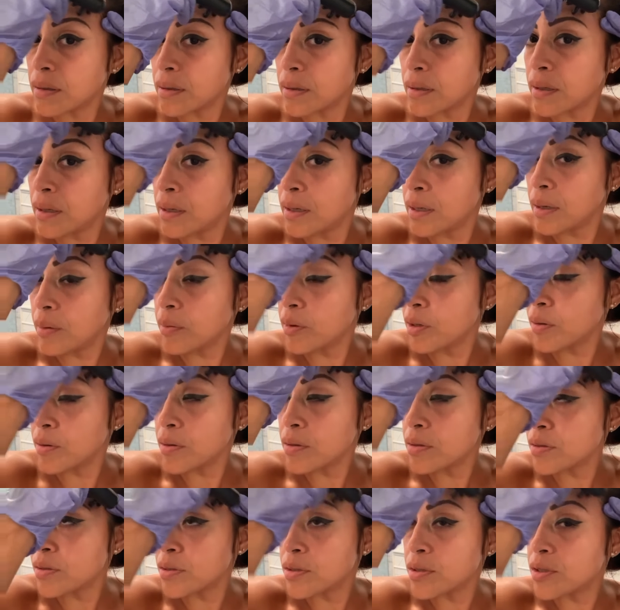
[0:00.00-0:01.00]
And I'm
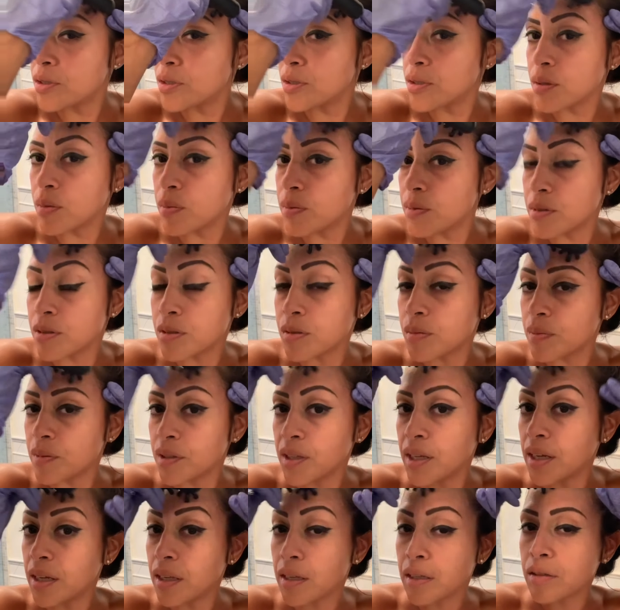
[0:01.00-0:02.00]
going super, super
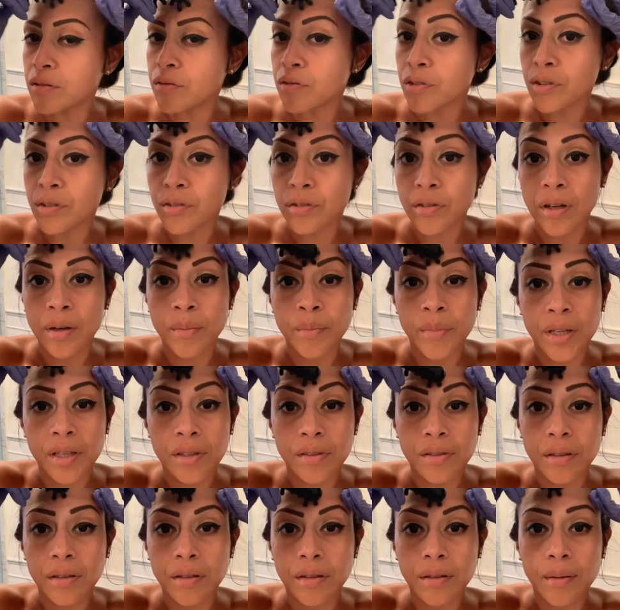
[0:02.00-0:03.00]
light. This feels
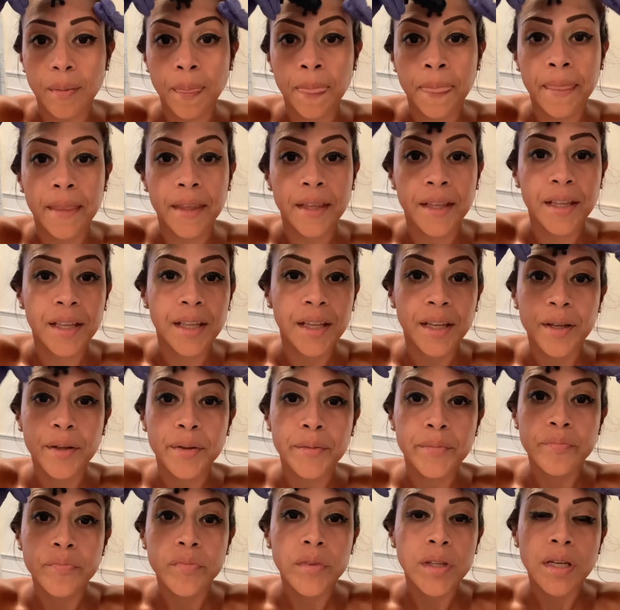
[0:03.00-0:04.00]
amazing.
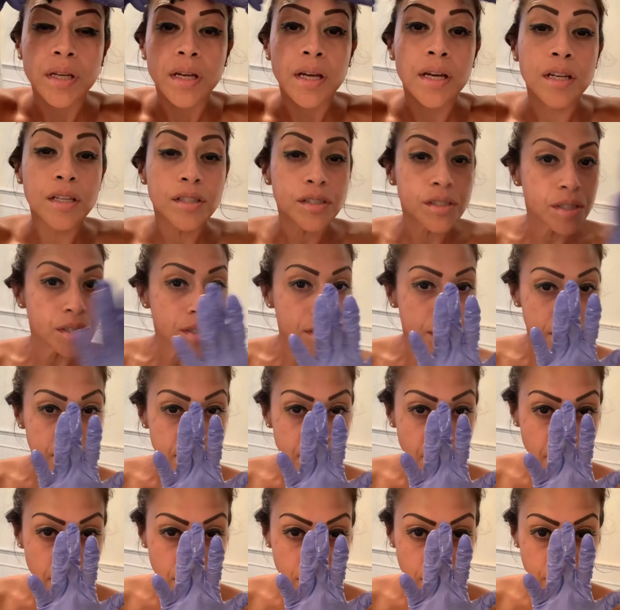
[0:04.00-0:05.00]
And it's good to
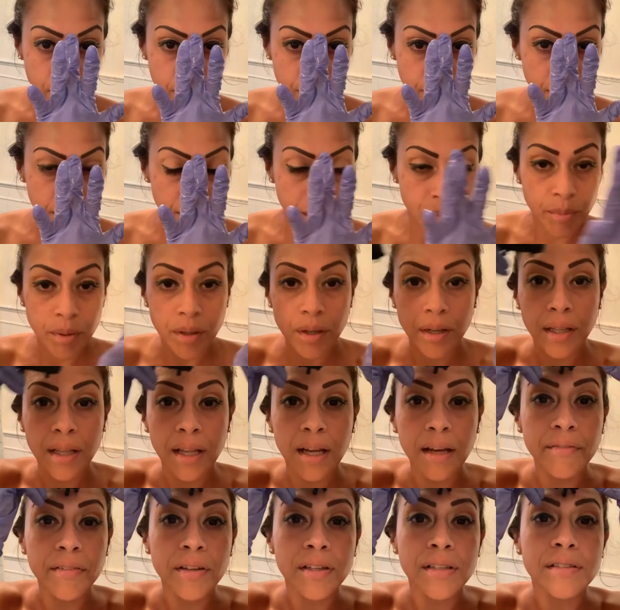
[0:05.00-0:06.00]
tackle the number
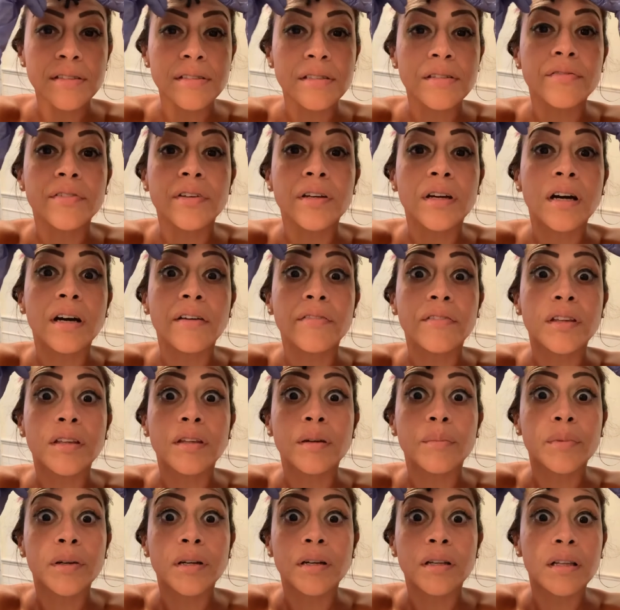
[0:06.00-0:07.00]
11s. If you have the
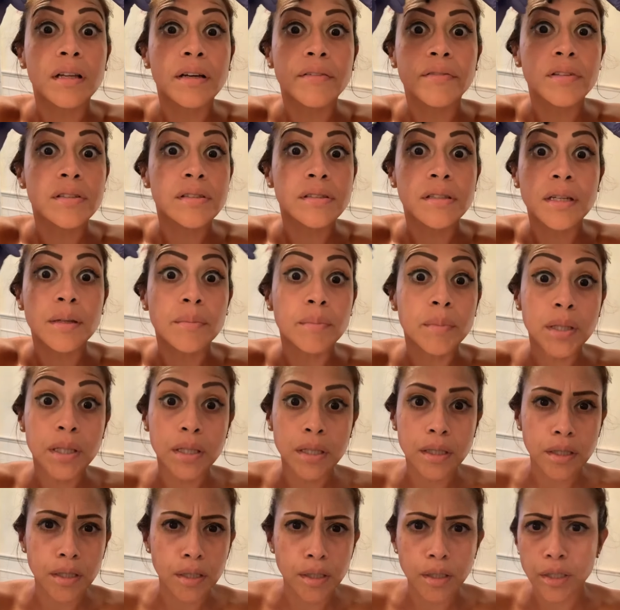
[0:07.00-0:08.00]
number 11s like
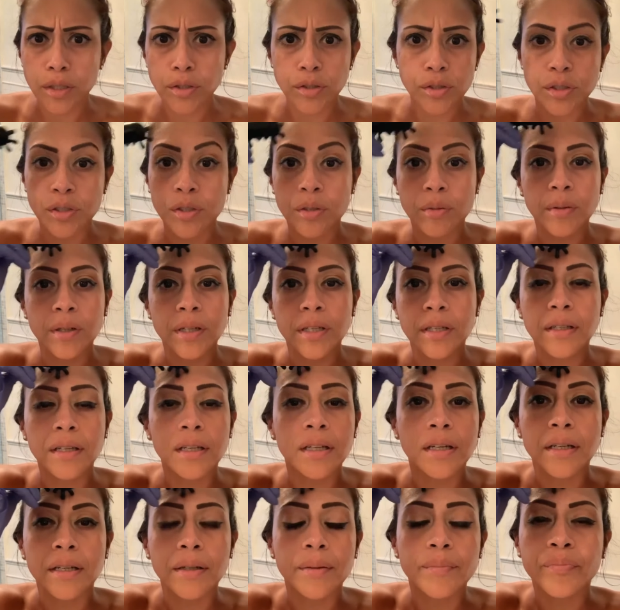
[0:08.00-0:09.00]
me and I like to squint,
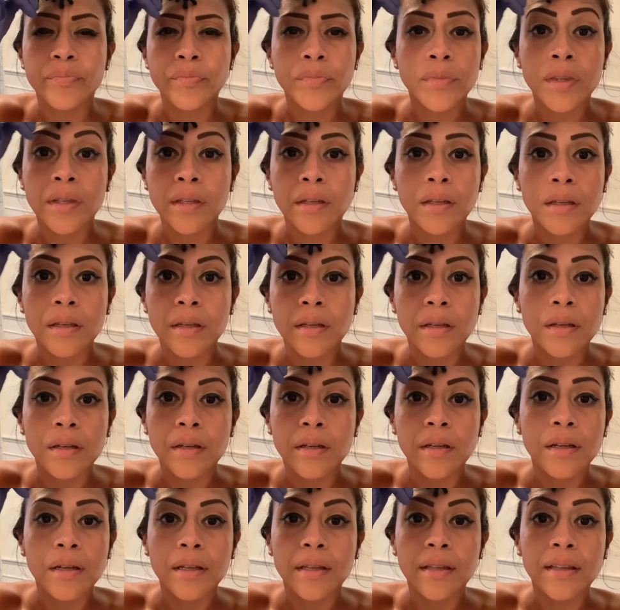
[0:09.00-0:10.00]
yeah,
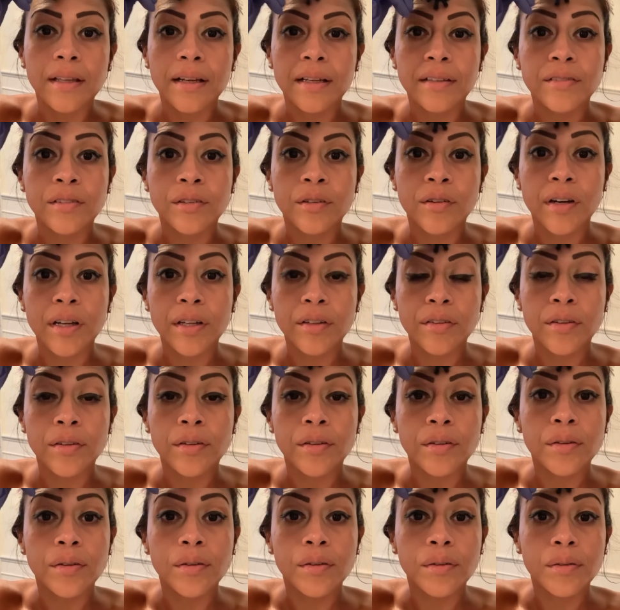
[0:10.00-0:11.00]
that's great
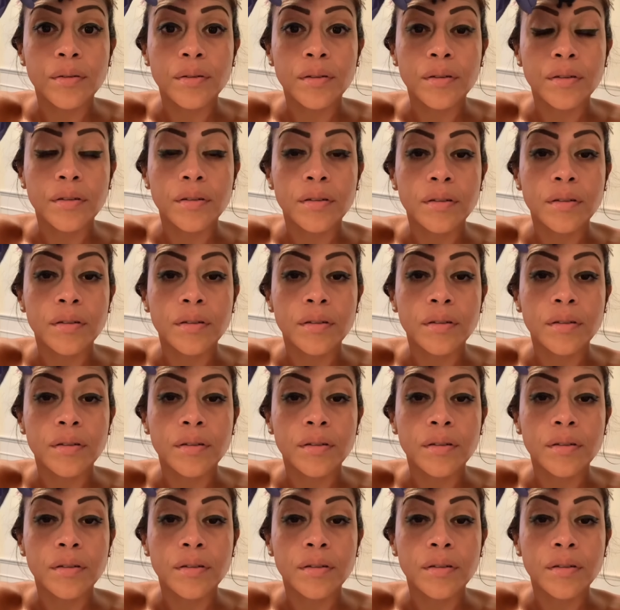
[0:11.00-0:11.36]
too.